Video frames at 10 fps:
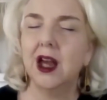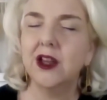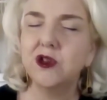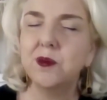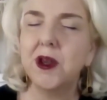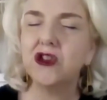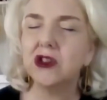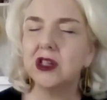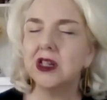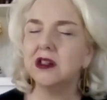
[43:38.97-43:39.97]

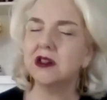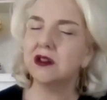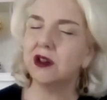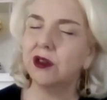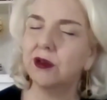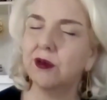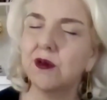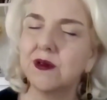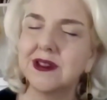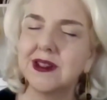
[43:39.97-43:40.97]
especially into the
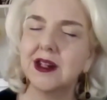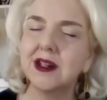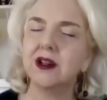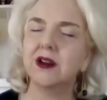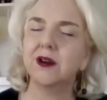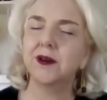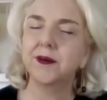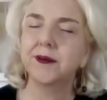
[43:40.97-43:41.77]
throat center,